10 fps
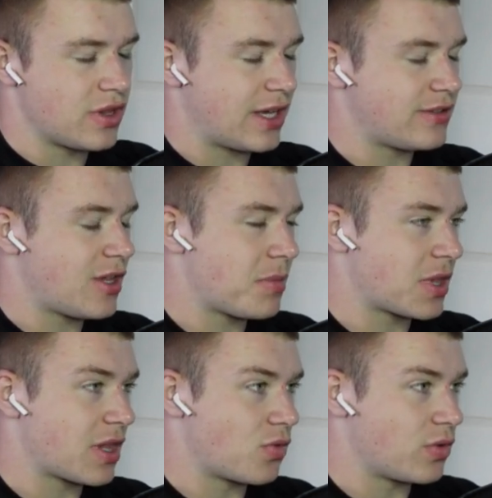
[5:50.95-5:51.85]
That's
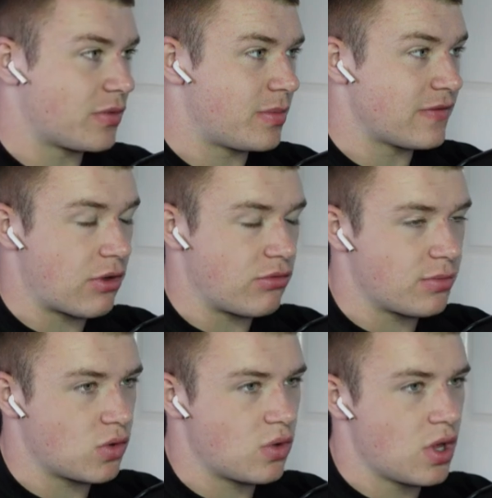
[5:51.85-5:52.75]
typically going to be
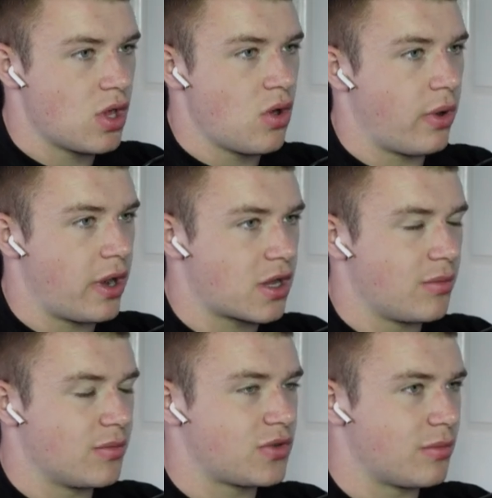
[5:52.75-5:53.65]
valuable when it
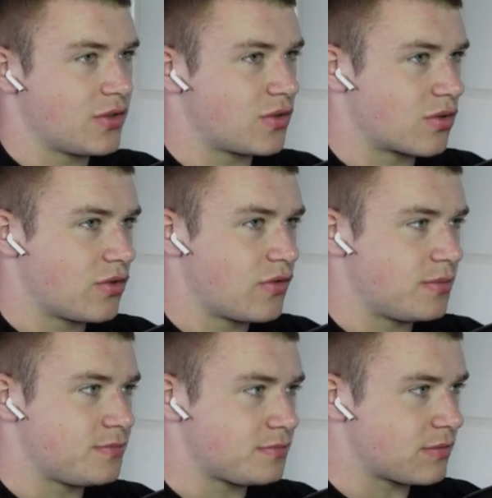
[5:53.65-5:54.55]
comes to muscle growth
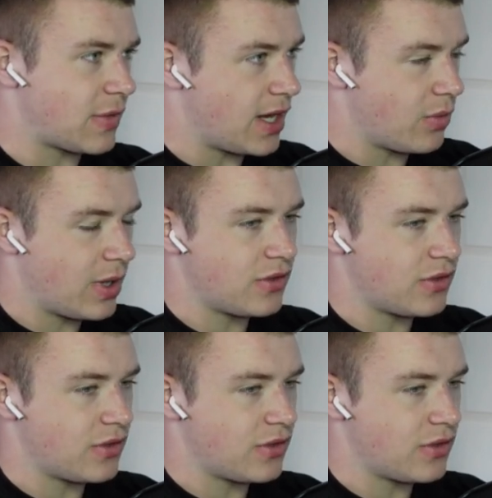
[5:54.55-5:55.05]
anyway.